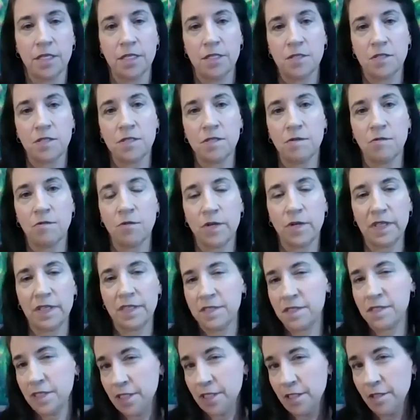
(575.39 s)
So
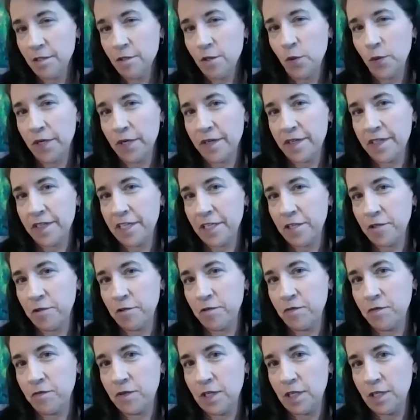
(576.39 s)
this inquiry that
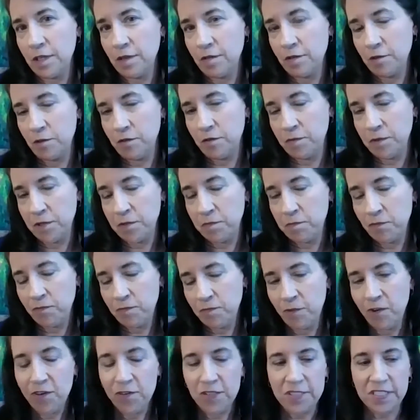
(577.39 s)
you've
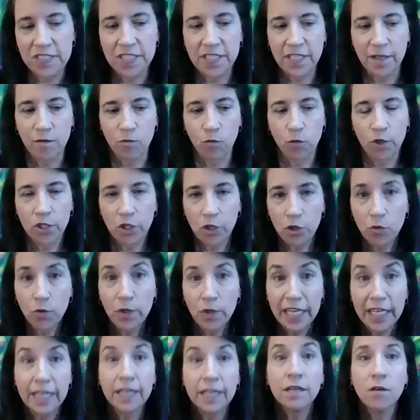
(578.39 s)
focused on, when you
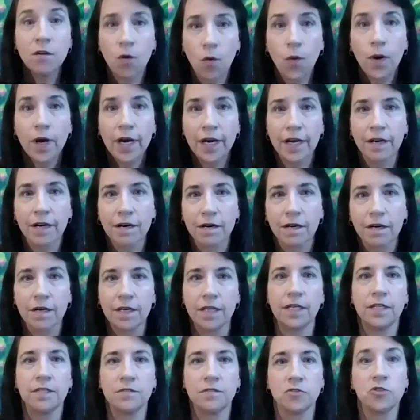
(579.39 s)
inquire
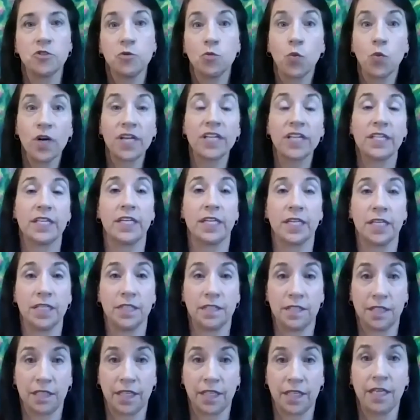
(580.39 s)
into what
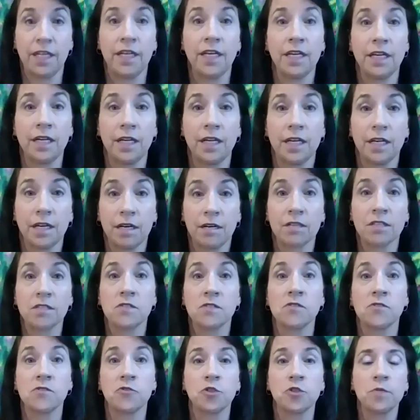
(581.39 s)
they are
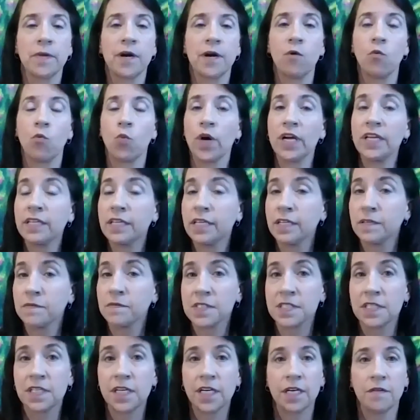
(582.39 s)
concerned about, what
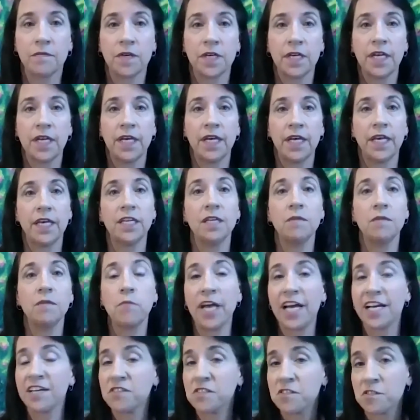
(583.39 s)
gives life, it
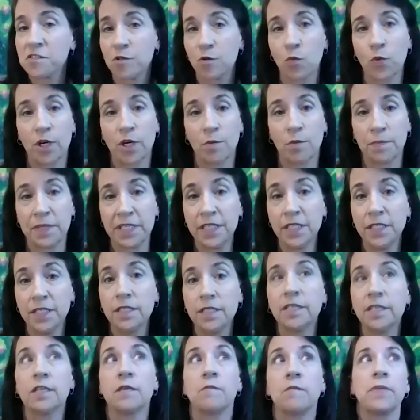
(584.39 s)
impacts their well-being
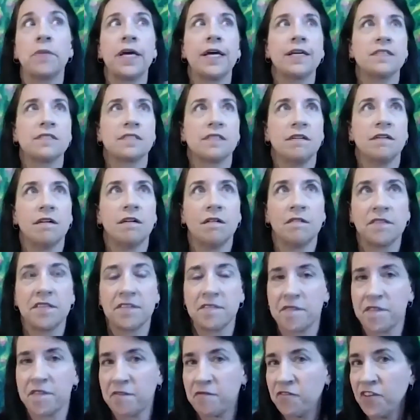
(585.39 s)
and impacts the health
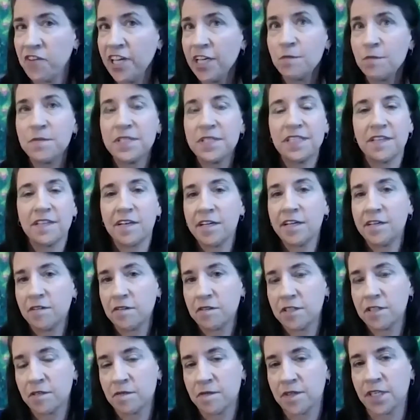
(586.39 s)
of the family, the
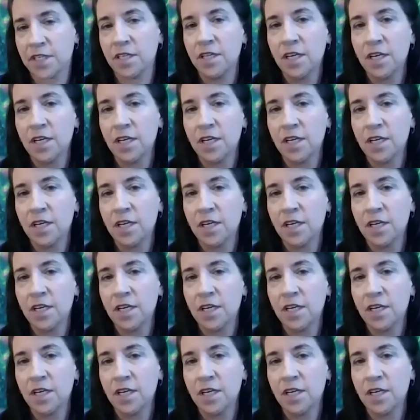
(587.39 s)
health of the